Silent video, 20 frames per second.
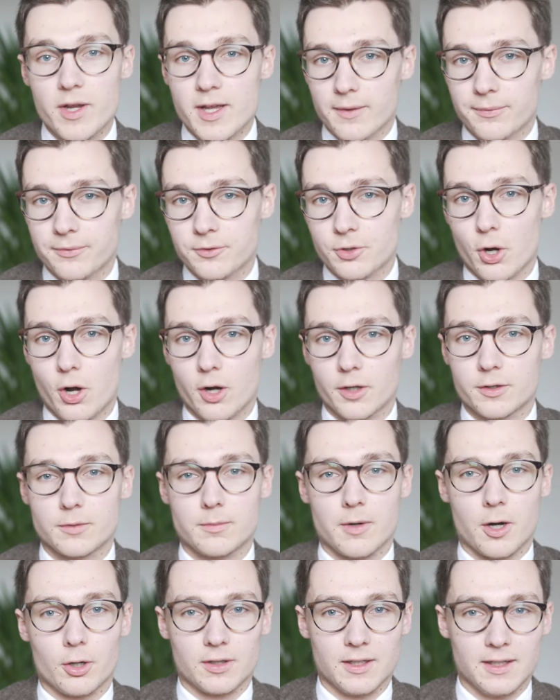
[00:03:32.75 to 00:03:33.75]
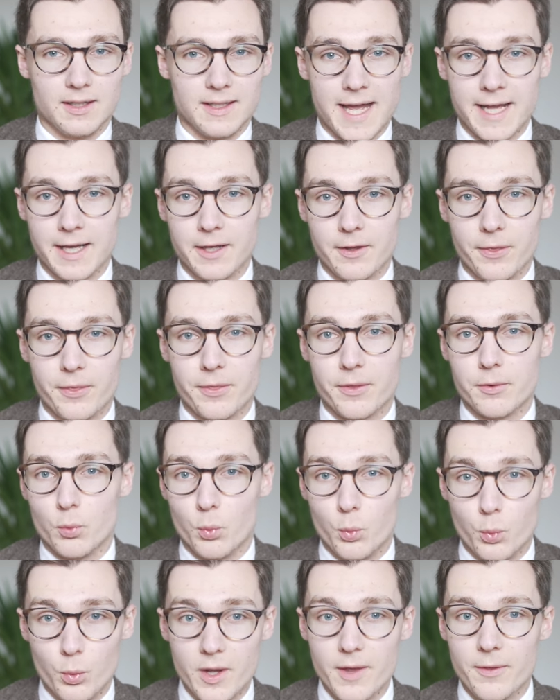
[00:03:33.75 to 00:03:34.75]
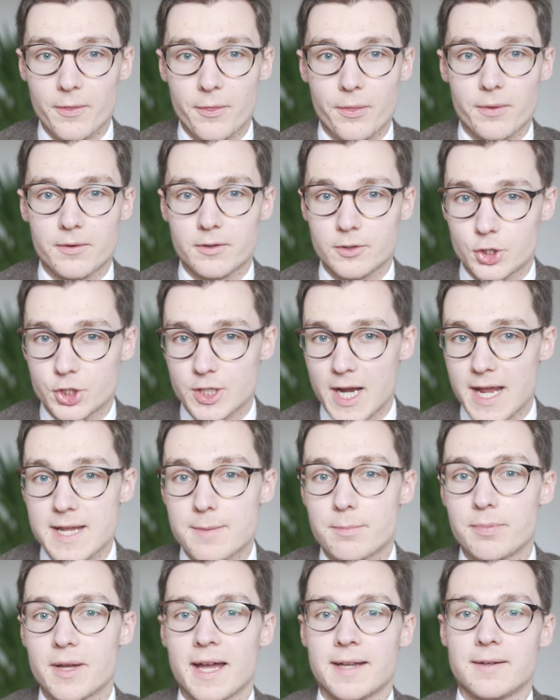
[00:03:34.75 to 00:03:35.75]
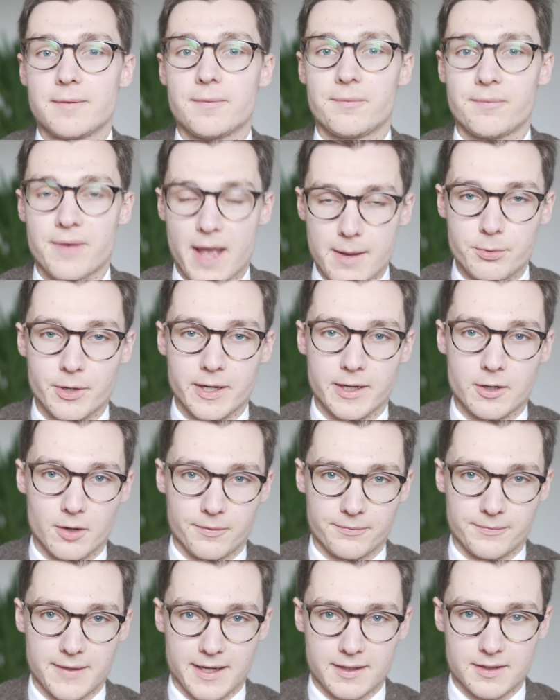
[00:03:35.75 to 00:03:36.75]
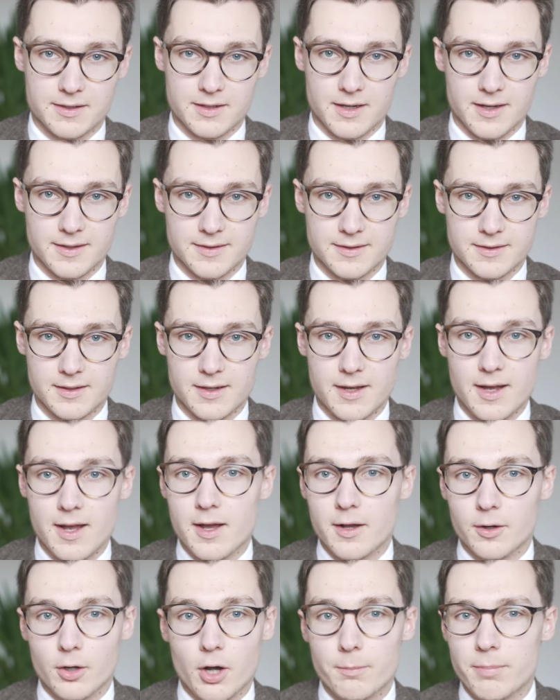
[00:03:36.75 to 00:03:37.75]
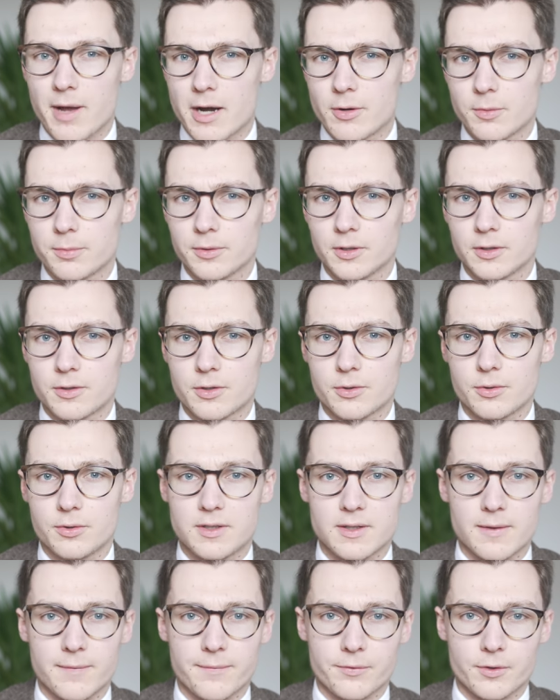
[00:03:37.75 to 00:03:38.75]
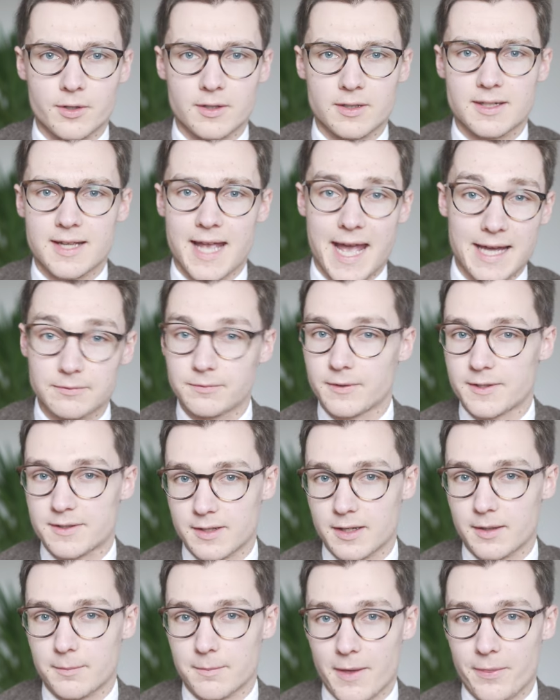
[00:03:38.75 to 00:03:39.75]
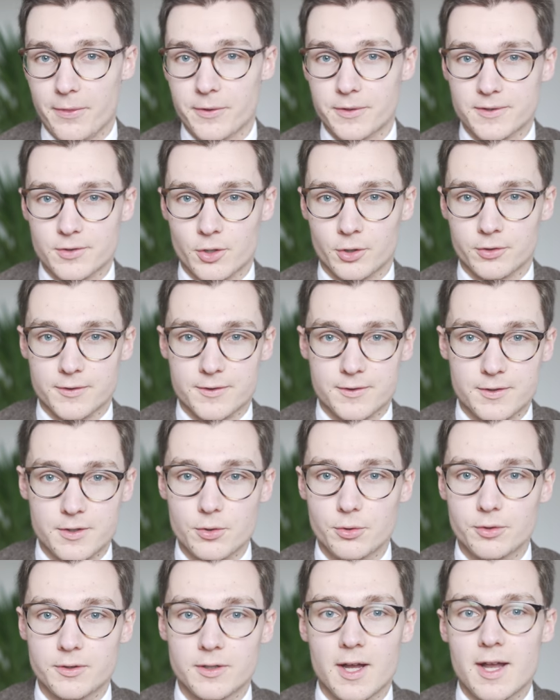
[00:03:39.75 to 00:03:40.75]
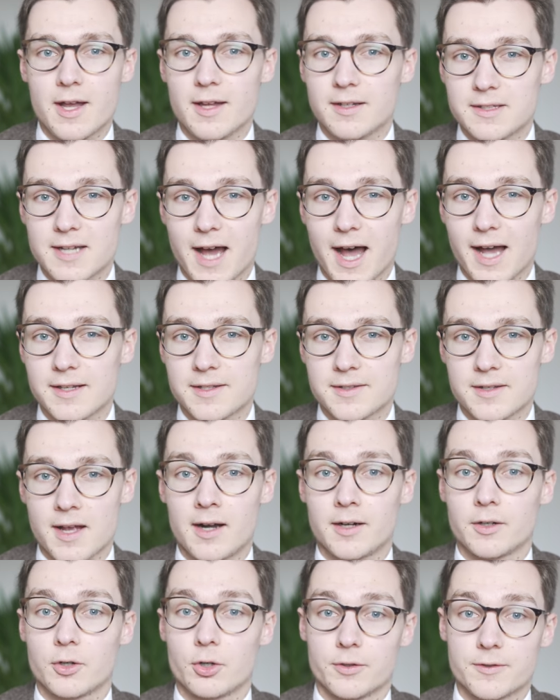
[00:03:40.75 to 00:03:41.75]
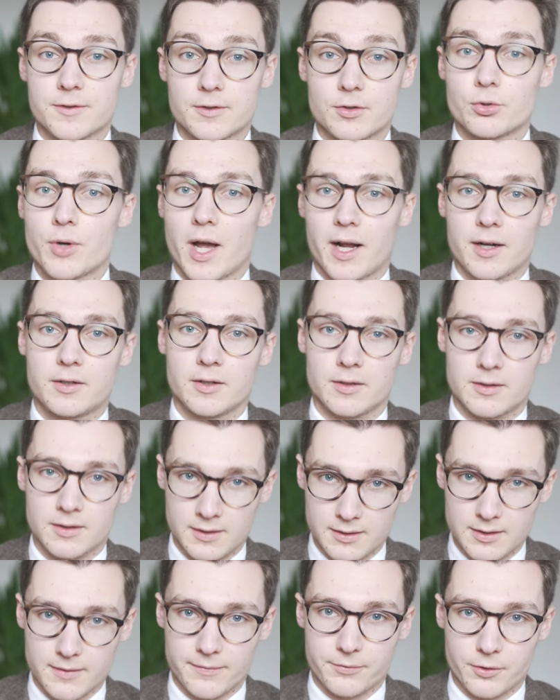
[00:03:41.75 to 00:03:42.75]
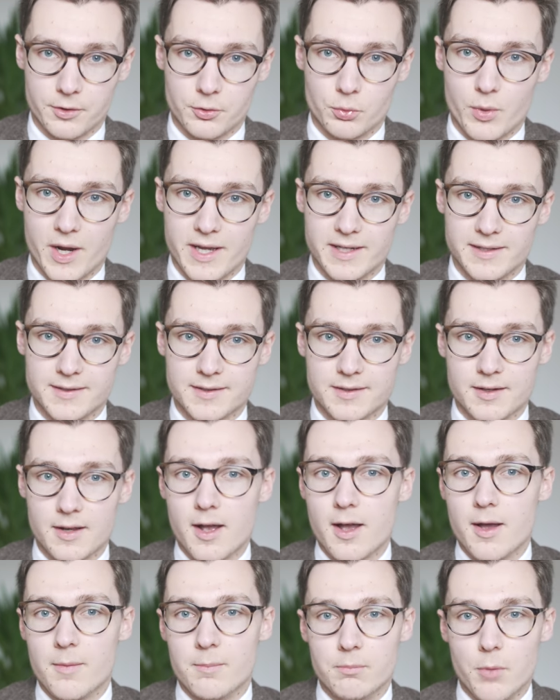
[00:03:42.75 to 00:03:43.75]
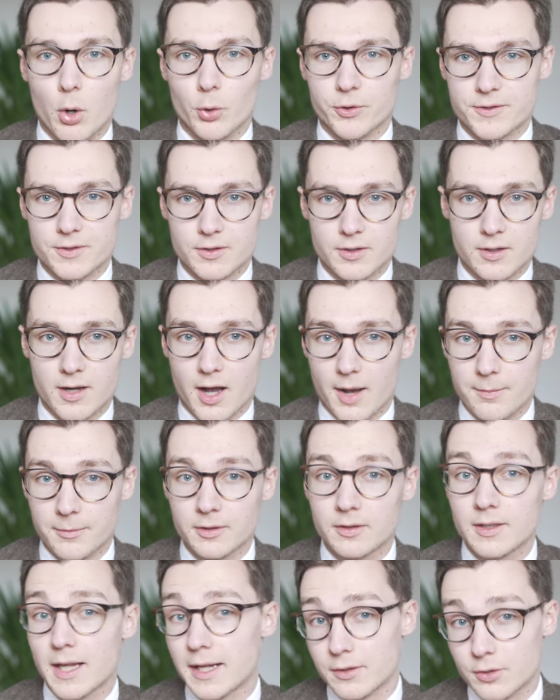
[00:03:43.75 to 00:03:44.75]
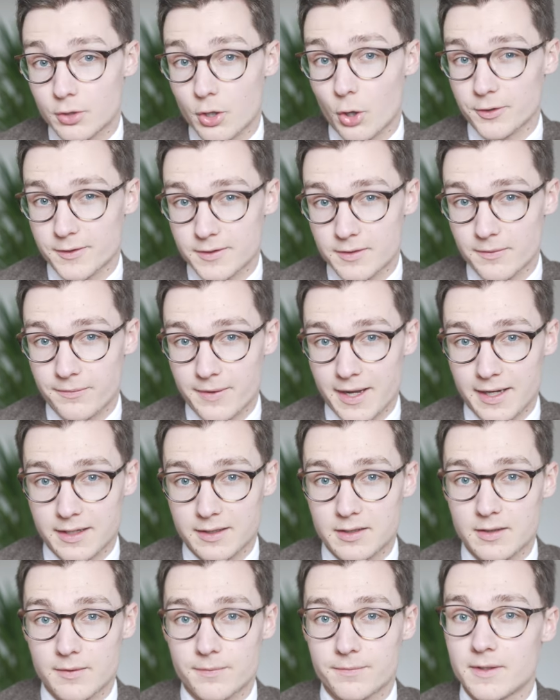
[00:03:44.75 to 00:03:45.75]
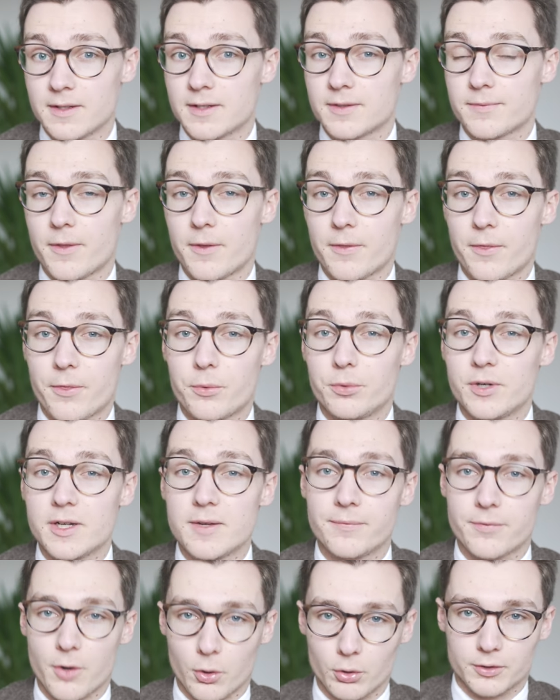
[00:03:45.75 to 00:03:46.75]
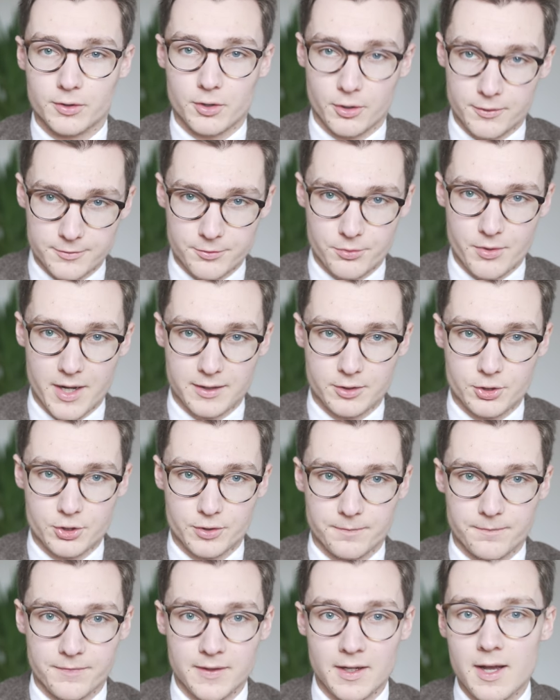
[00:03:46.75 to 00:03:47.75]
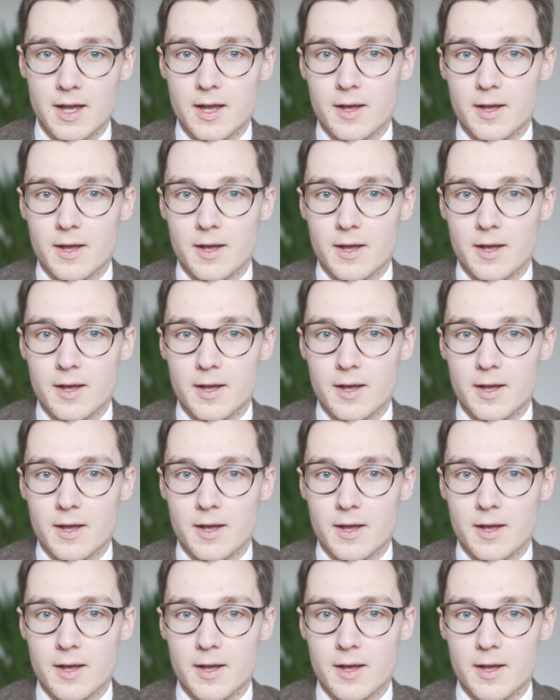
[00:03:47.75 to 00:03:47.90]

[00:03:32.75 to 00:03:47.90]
we have talked about length, width, shape, and fabric of neckties. Comparable to different canvassing methods on a suit, ties are constructed in different ways. Most common and cost-effective is the threefold construction.